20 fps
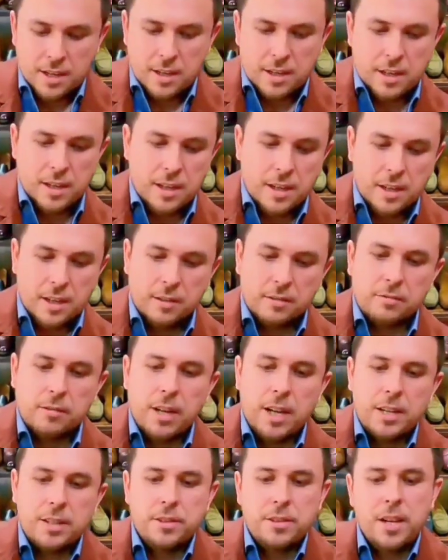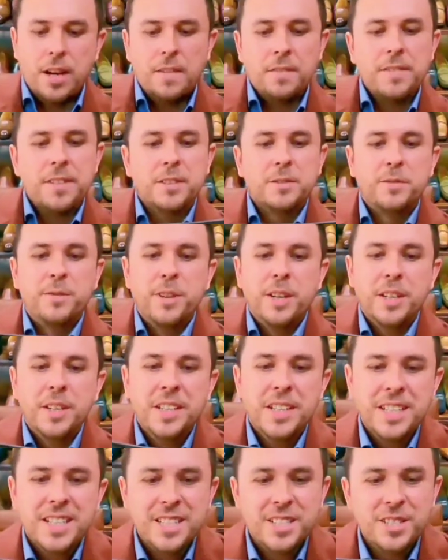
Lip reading: All right, you have this very